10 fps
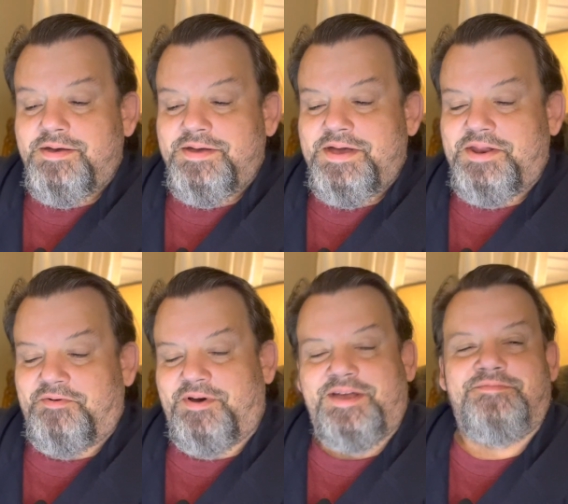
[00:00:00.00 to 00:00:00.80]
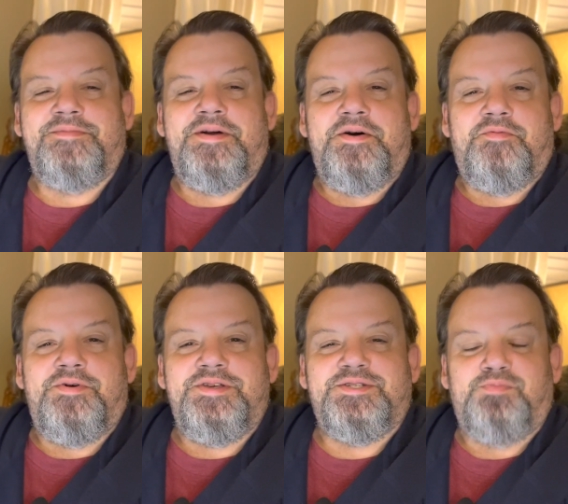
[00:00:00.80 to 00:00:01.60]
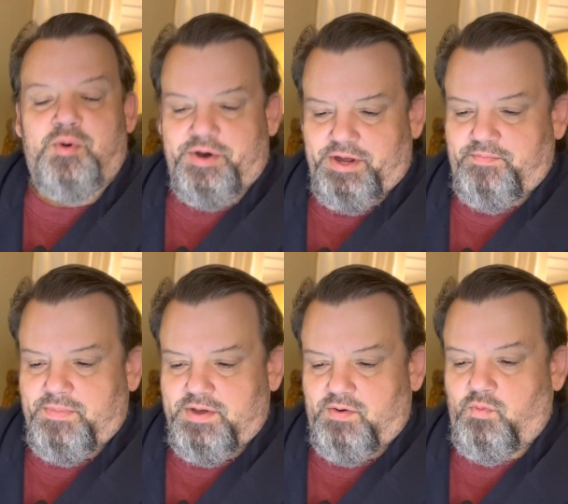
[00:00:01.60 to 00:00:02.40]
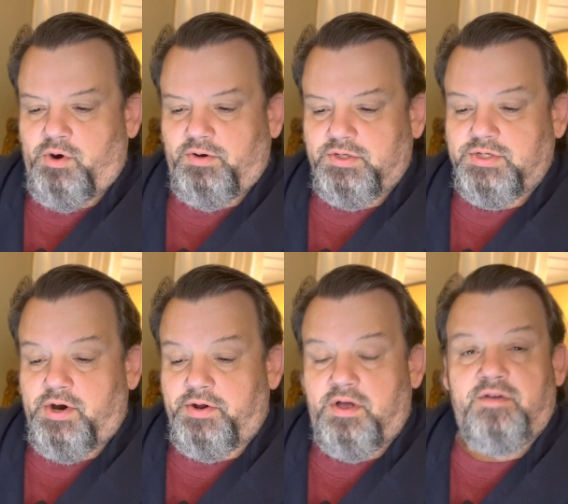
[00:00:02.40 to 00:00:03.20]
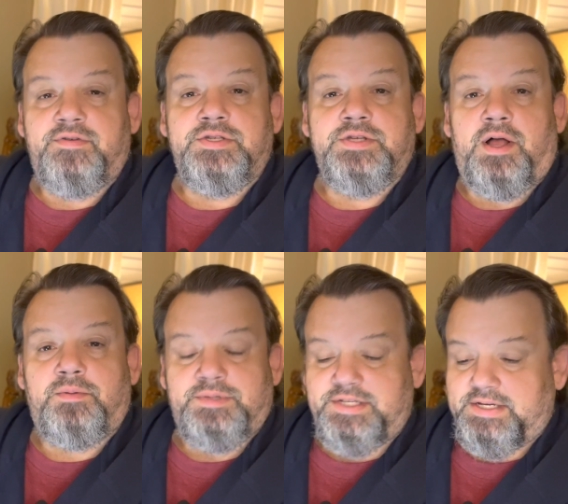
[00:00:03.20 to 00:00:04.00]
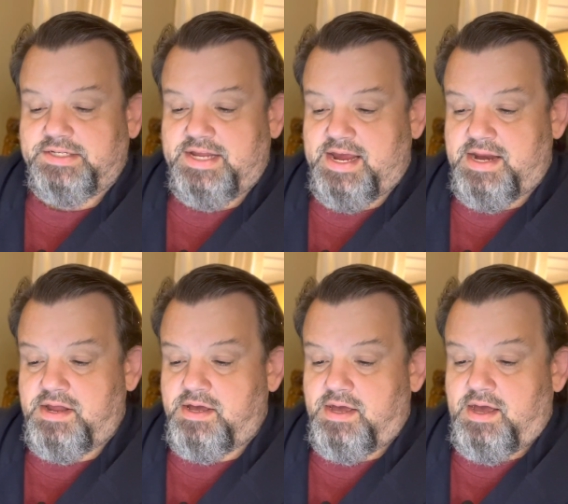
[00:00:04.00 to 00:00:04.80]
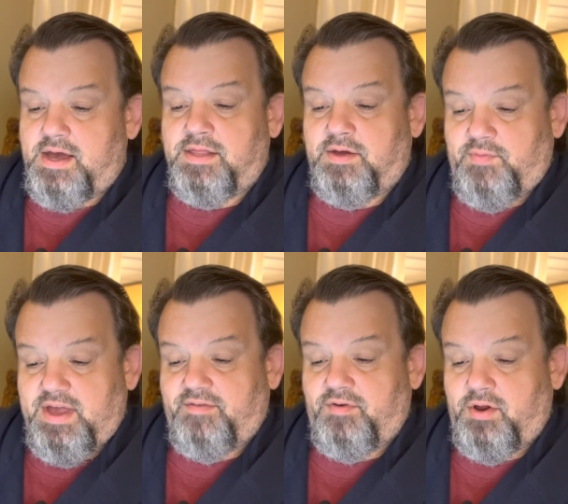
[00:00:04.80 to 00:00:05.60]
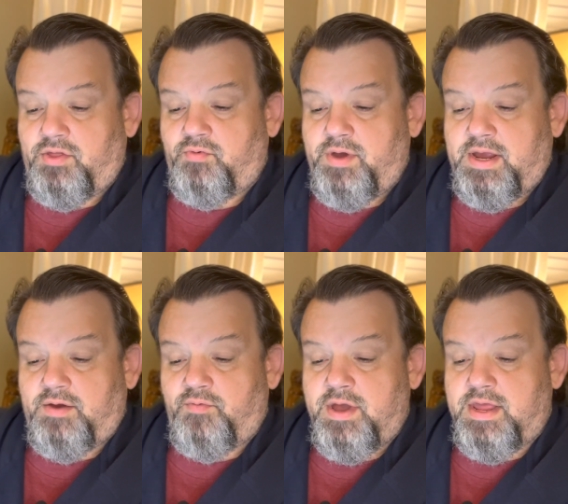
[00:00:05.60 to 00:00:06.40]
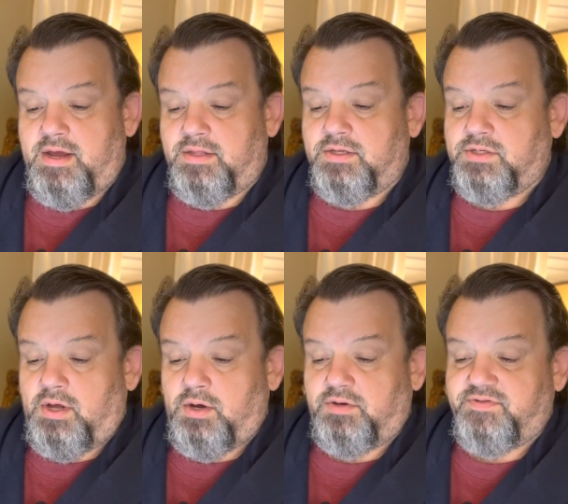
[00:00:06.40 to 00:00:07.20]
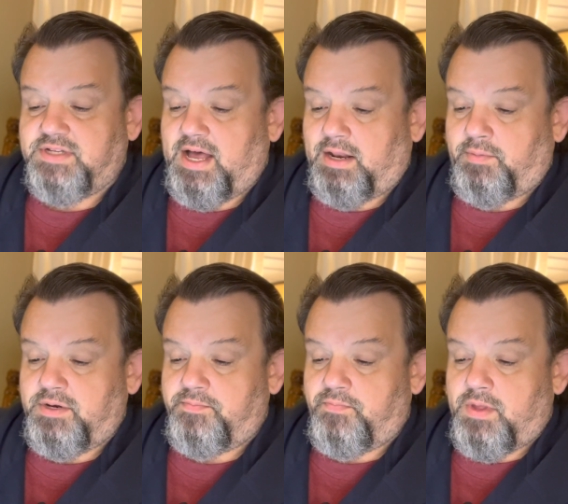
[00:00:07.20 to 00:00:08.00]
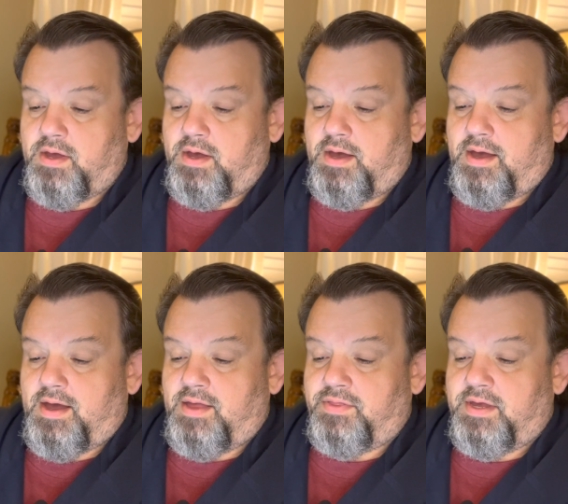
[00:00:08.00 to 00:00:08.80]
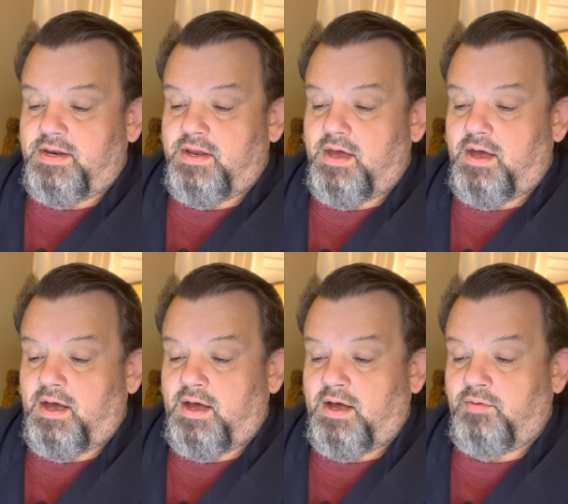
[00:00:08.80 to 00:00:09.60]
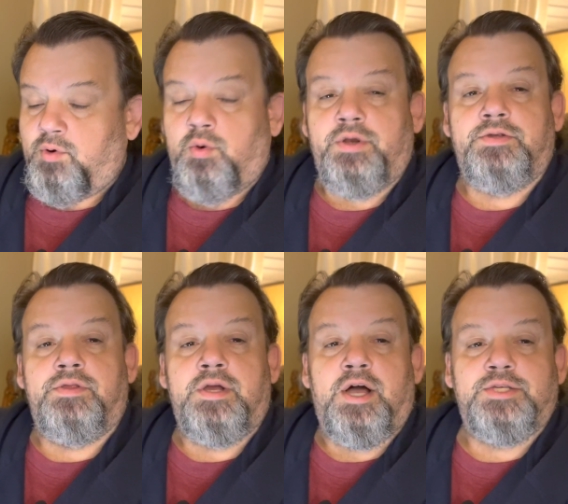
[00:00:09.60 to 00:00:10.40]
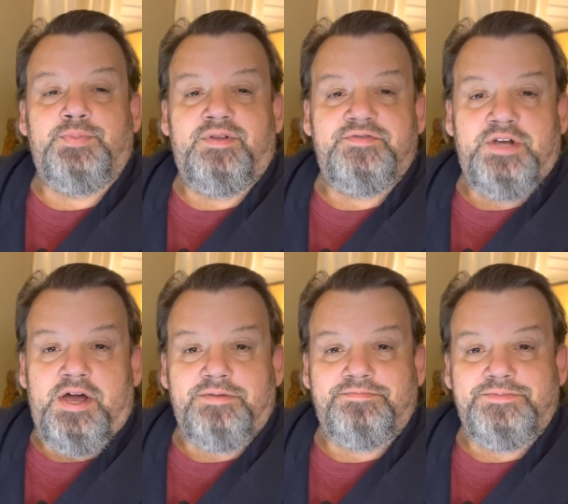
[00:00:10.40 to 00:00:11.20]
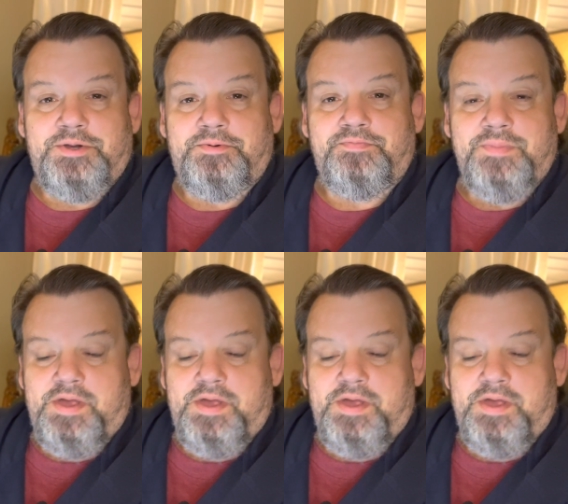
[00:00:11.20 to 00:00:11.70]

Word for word: anyway, well this morning we're going to start off in Psalm 16 and then we have another re reading in the Song of Solomon and then uh, we're going to the Gospel of John. So